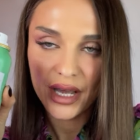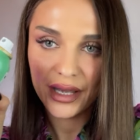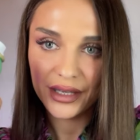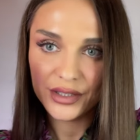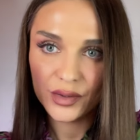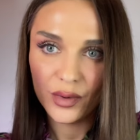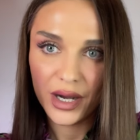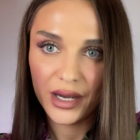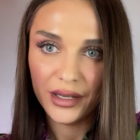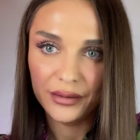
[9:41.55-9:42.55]
hence
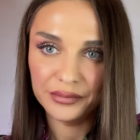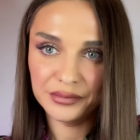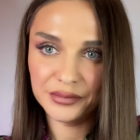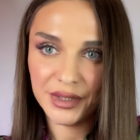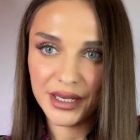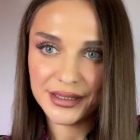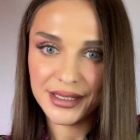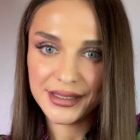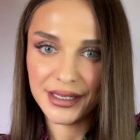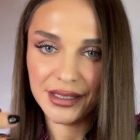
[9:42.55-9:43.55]
why as
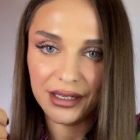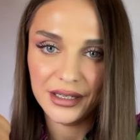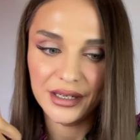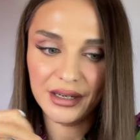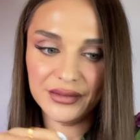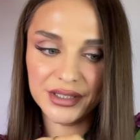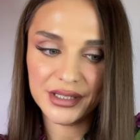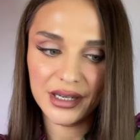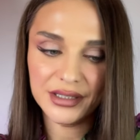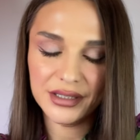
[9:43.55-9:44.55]
I said earlier, I've
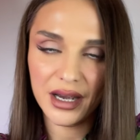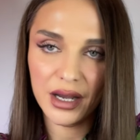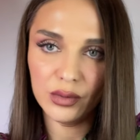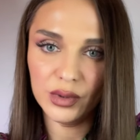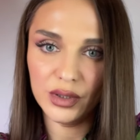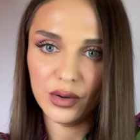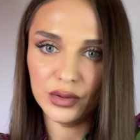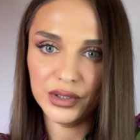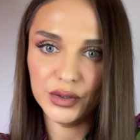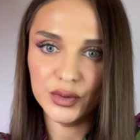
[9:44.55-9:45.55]
decided I will
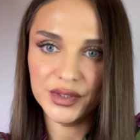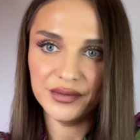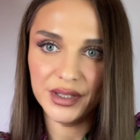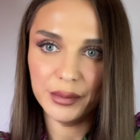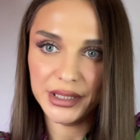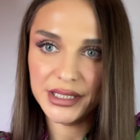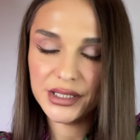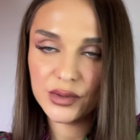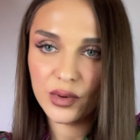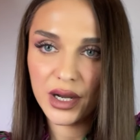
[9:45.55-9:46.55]
only use the
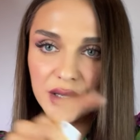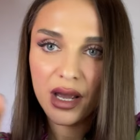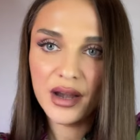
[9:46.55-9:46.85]
Batiste one.